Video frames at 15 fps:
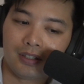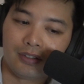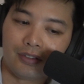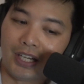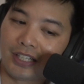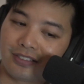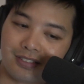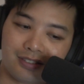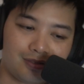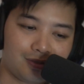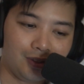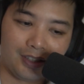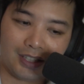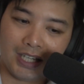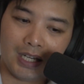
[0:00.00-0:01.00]
That's
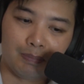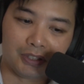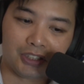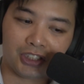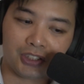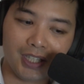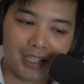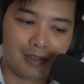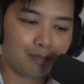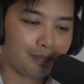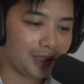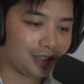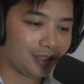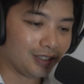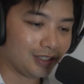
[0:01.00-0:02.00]
going to keep it straight
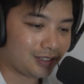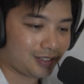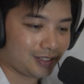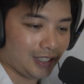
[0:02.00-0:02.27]
because